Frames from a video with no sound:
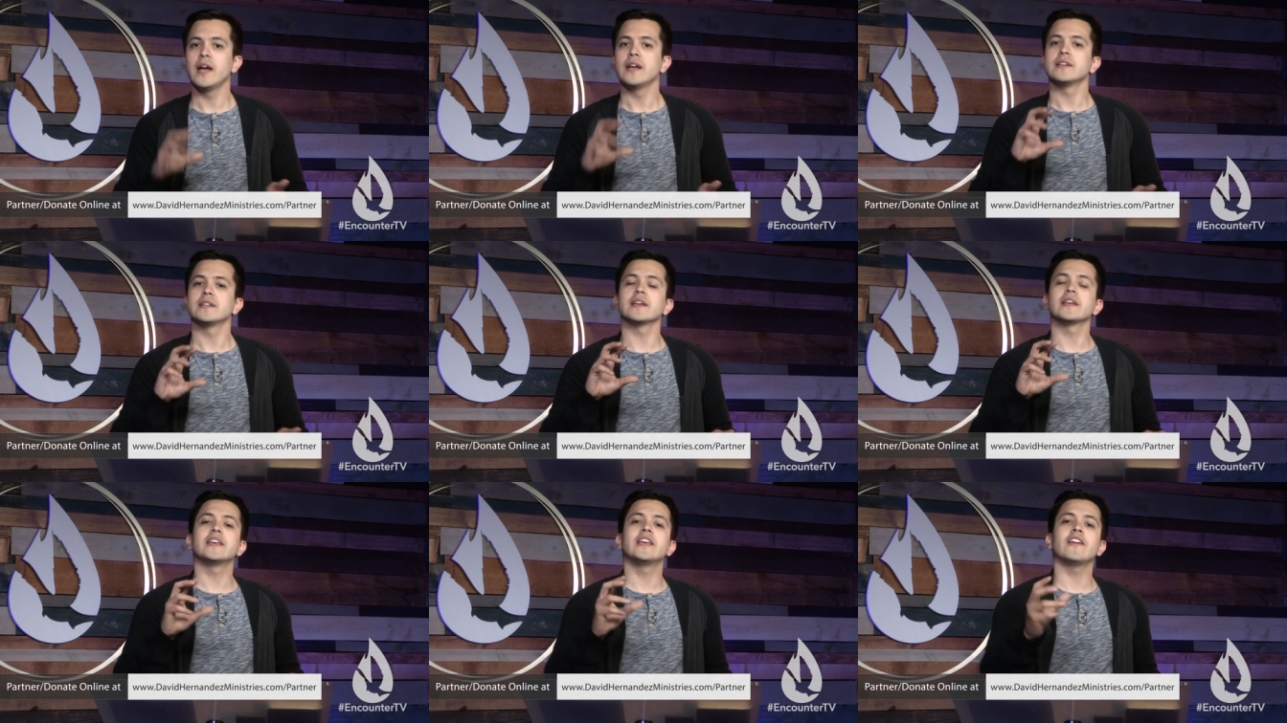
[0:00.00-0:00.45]

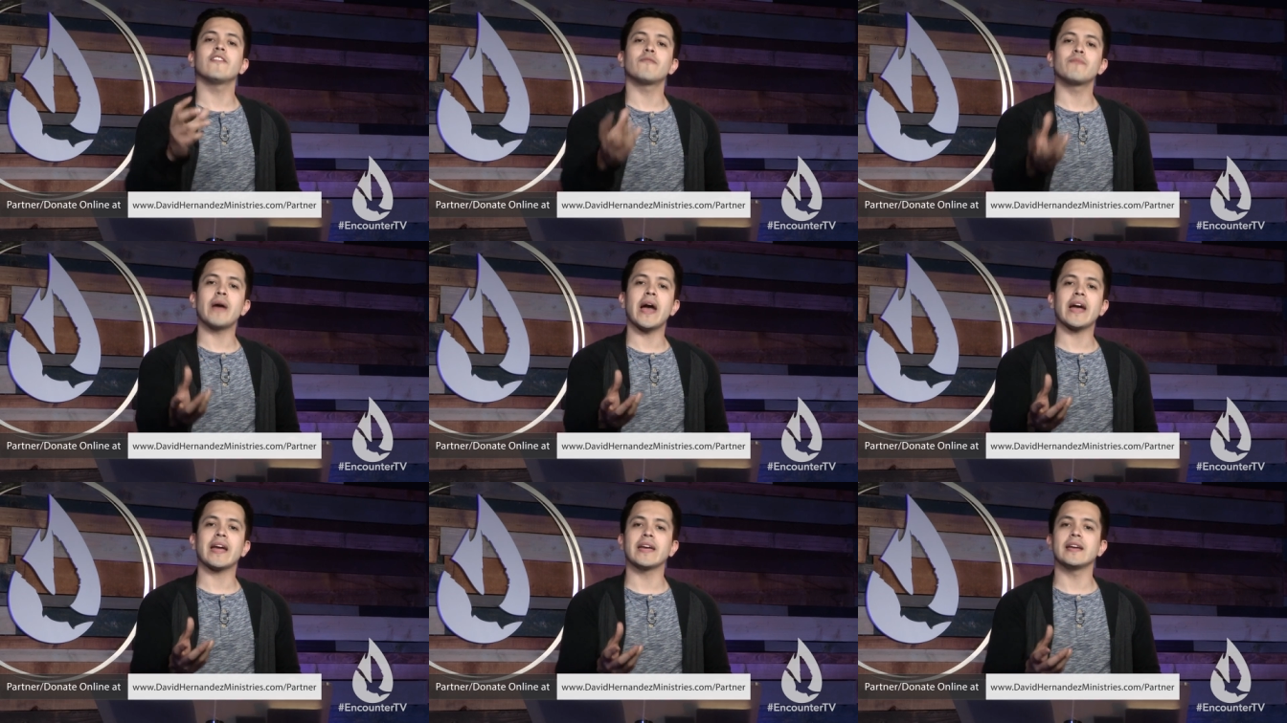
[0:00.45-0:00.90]
to give
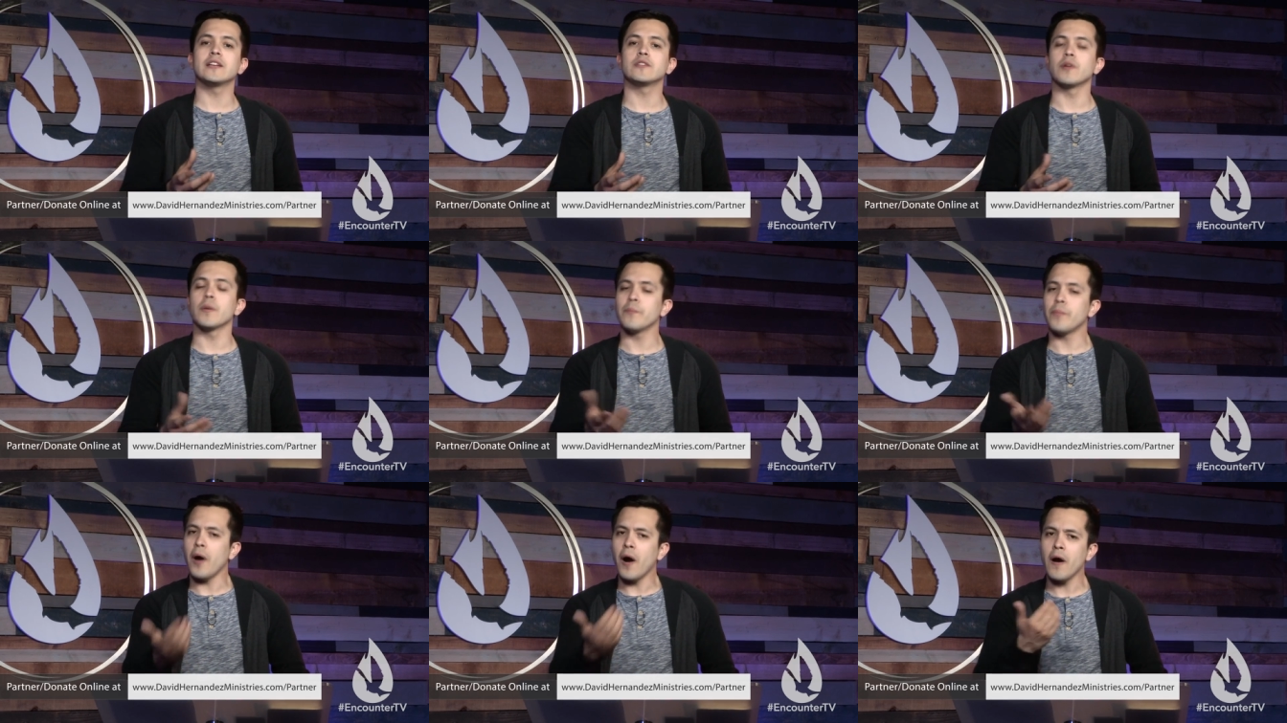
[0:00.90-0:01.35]
back into
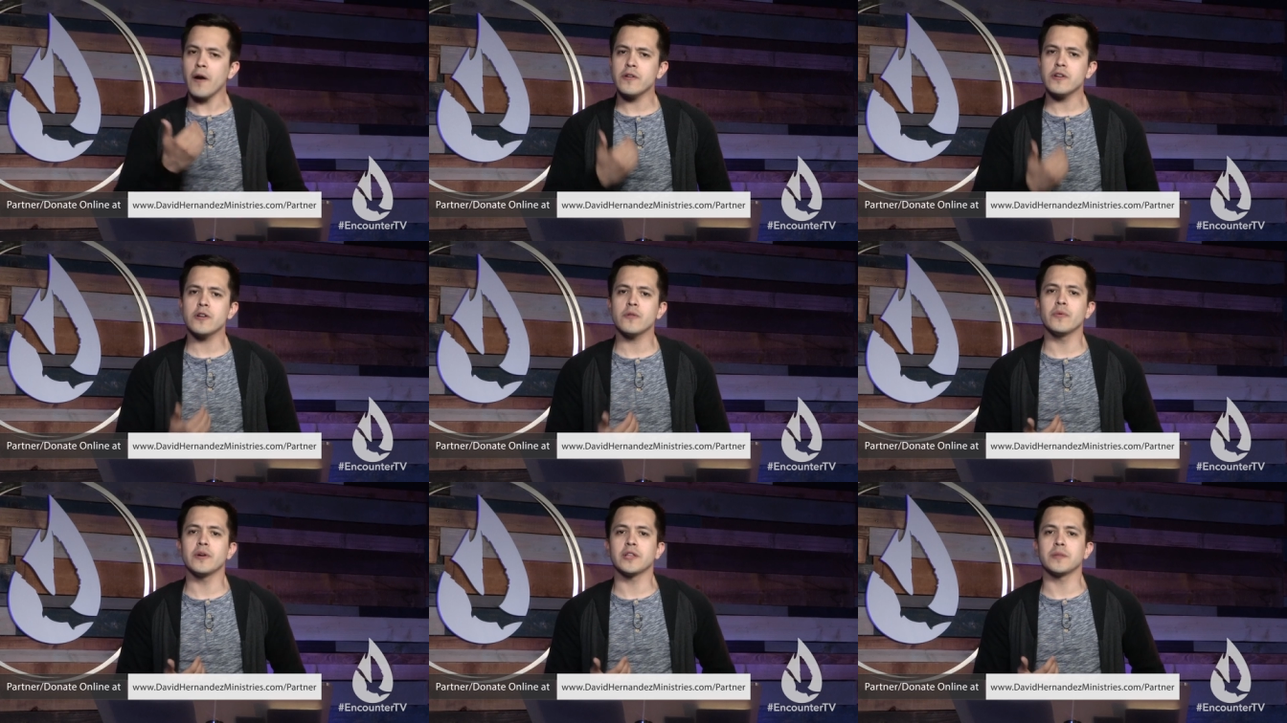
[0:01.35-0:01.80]
it.
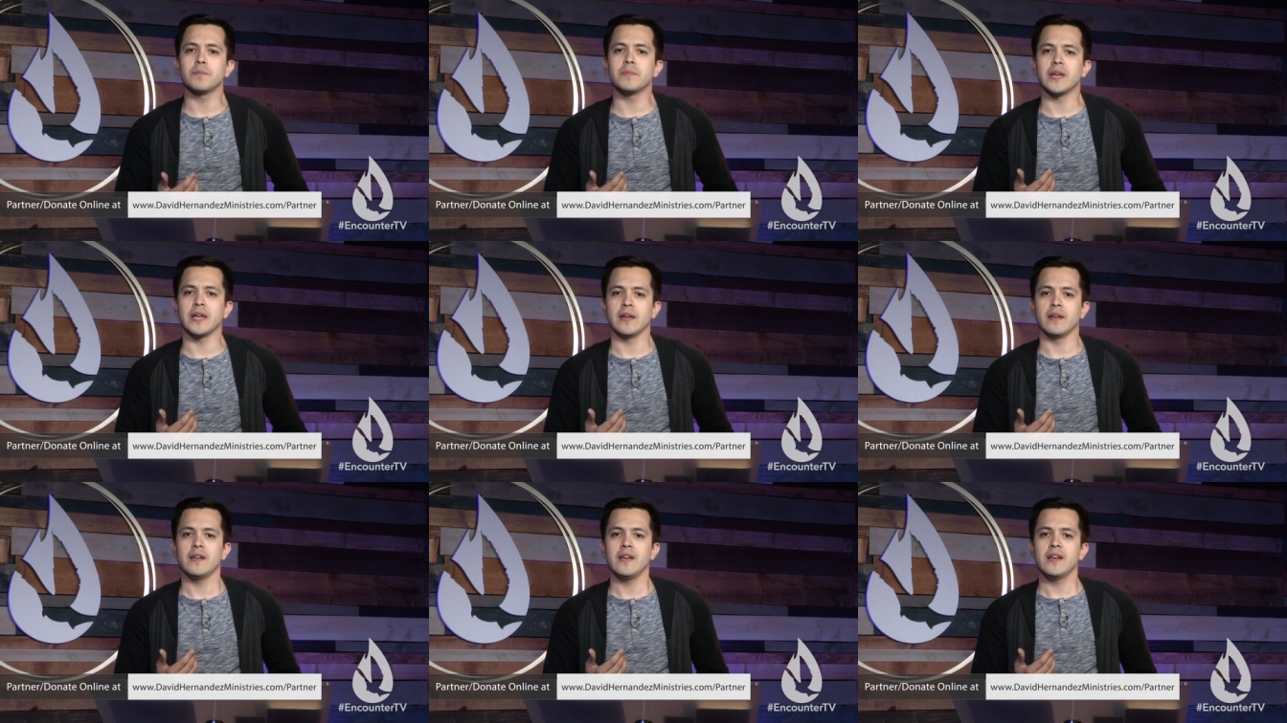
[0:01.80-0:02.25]
Partner with
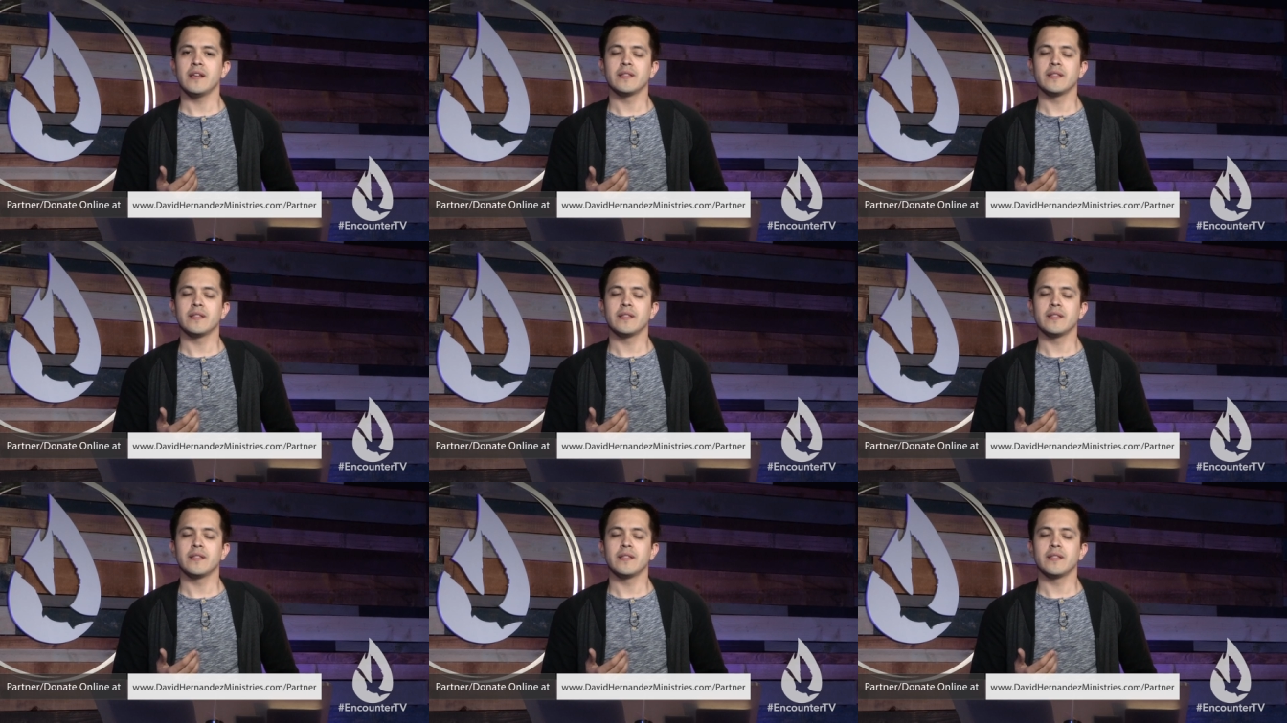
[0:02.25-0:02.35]
me.